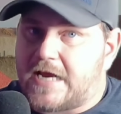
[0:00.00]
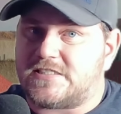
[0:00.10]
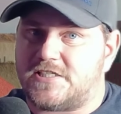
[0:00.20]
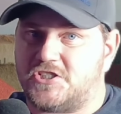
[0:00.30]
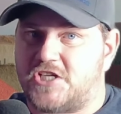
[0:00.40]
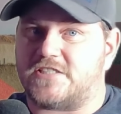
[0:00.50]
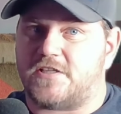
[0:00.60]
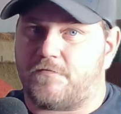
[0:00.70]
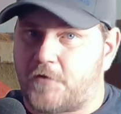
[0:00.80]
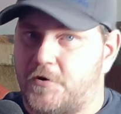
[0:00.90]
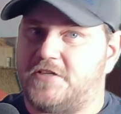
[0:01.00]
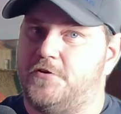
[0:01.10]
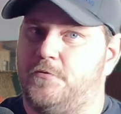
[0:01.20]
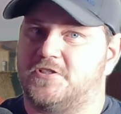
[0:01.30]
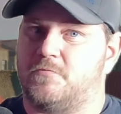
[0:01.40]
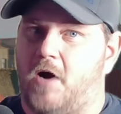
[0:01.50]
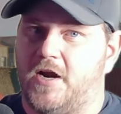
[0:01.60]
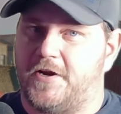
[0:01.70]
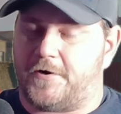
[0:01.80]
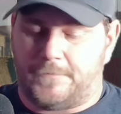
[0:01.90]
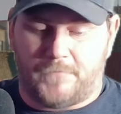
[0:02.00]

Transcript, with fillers: I suggest a 32 inch monitor?